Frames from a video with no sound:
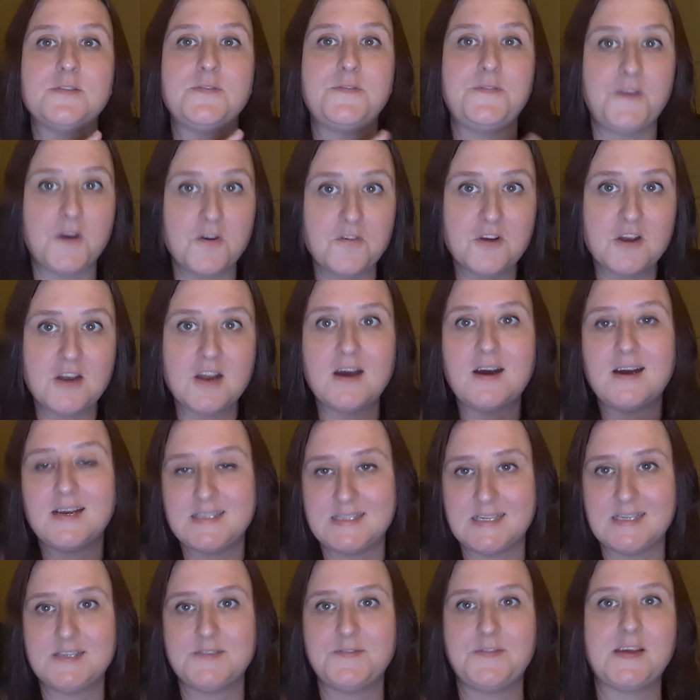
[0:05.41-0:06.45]
foreigner
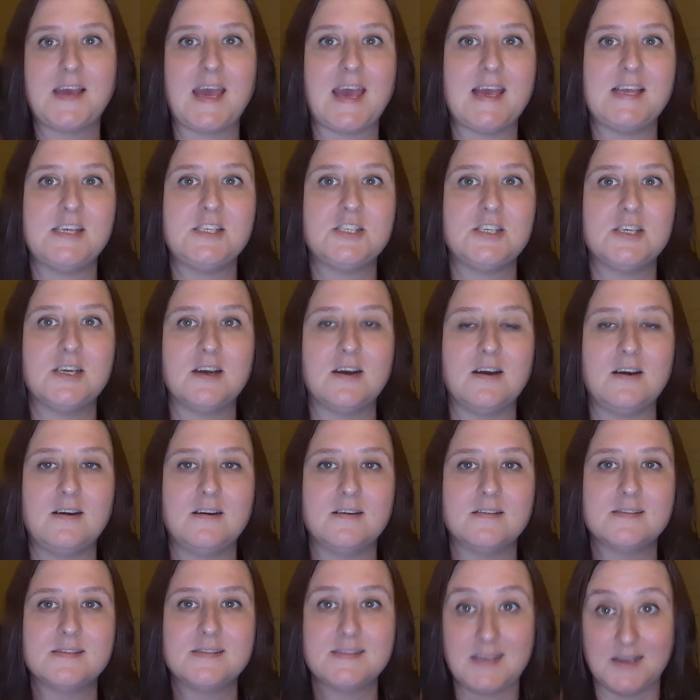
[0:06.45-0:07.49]
identification
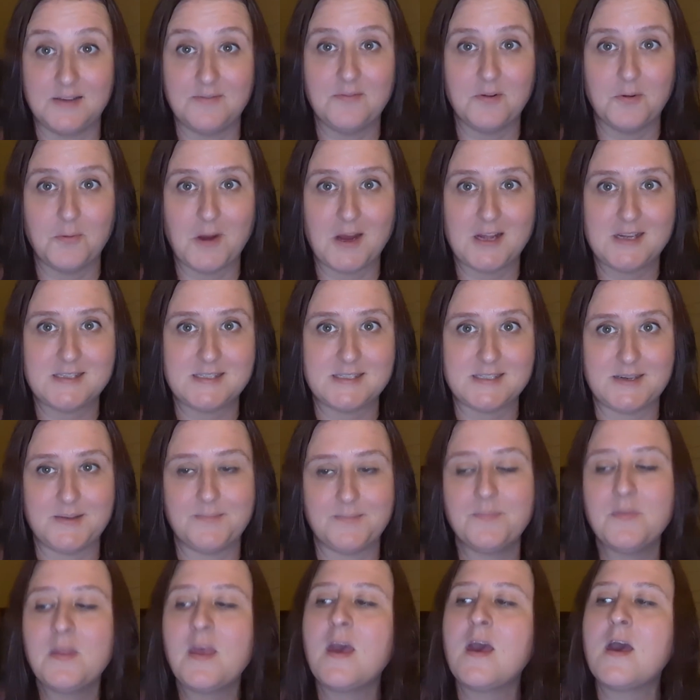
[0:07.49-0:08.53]
cards in Rwanda.
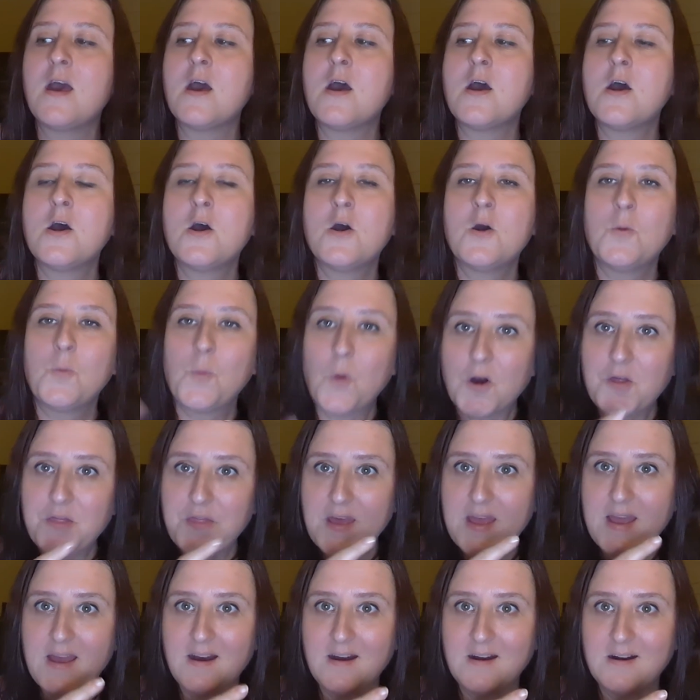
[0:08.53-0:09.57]
What
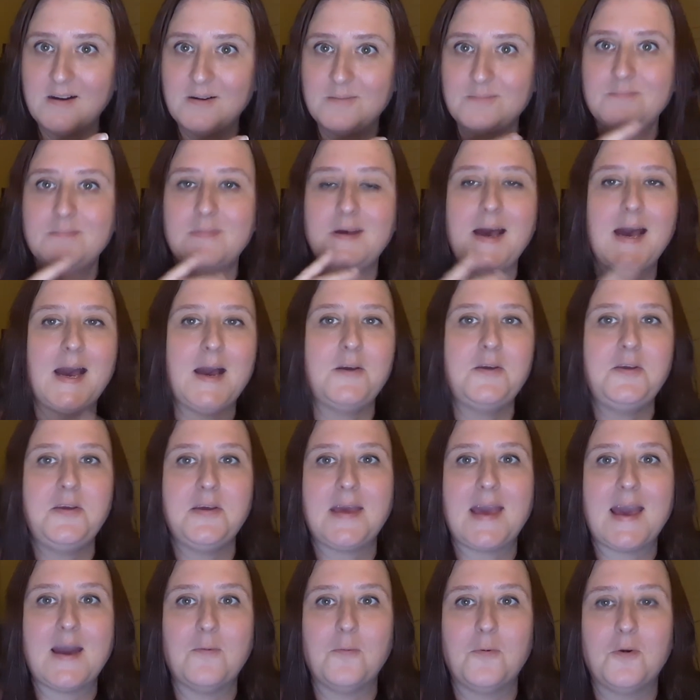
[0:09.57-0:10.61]
they are, how you
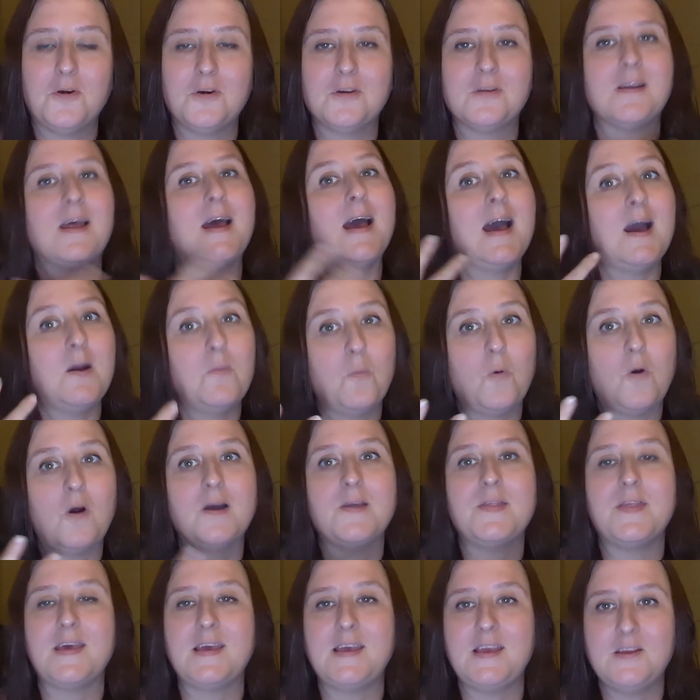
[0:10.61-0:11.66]
get one, and why
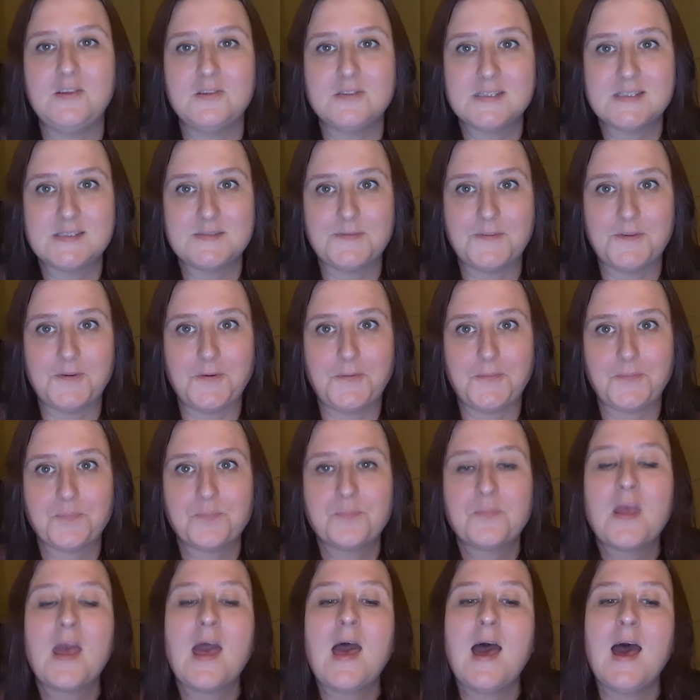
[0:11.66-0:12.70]
they're useful.
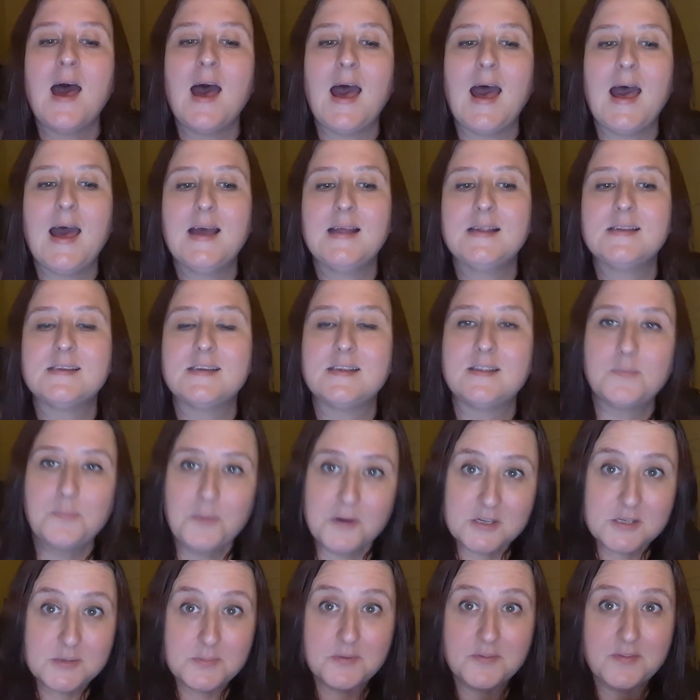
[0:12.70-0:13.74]
And at the
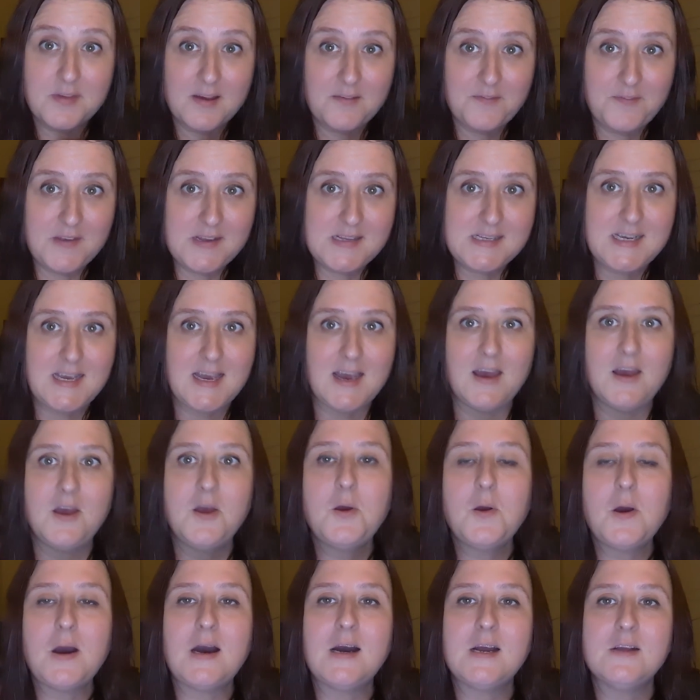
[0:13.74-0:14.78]
bottom of that
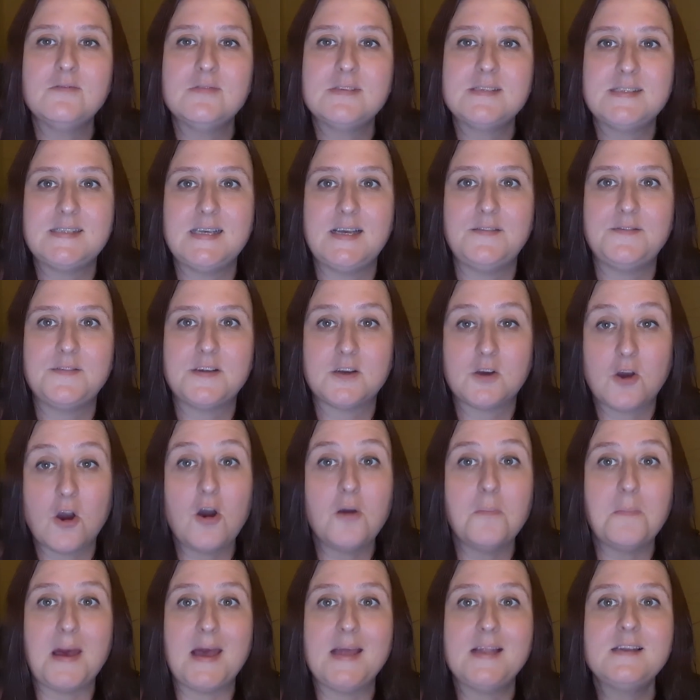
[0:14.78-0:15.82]
video, I received a
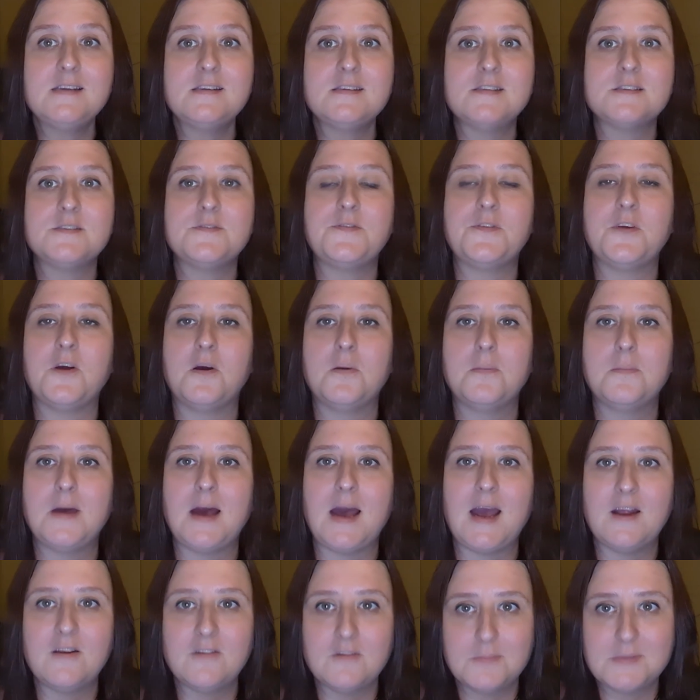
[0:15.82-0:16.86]
comment from
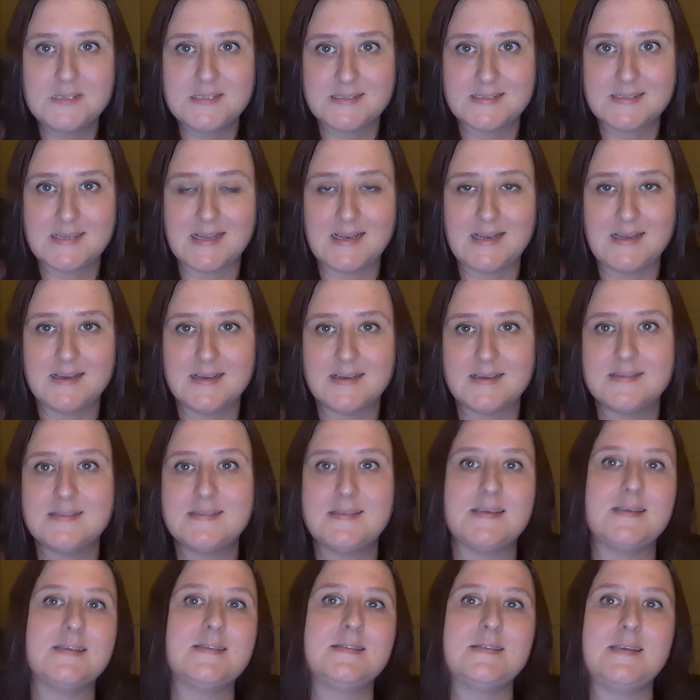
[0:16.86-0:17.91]
Aramaskillik
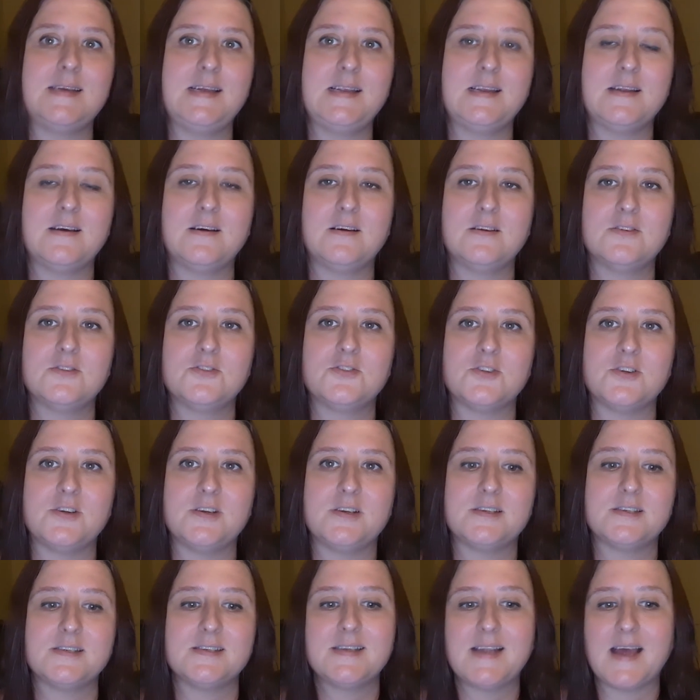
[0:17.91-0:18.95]

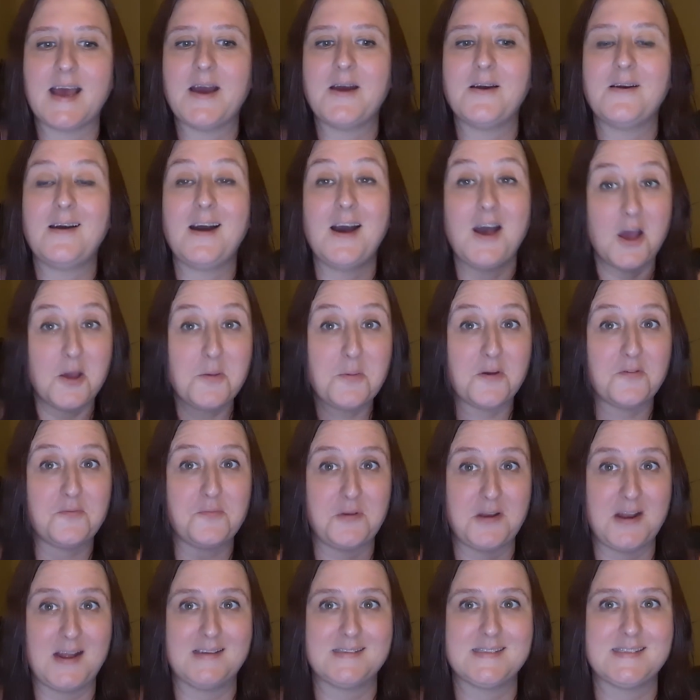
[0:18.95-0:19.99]
1600. Now, I hope I've
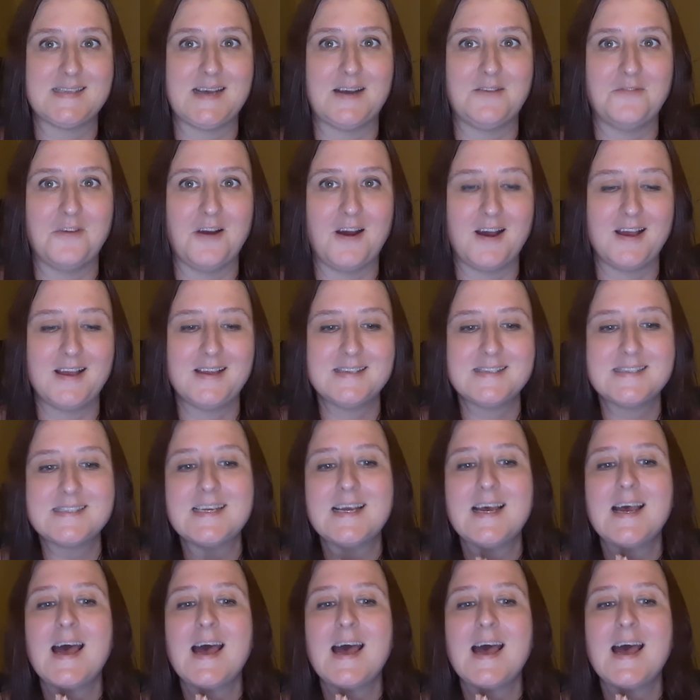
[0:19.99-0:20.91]
pronounced that right.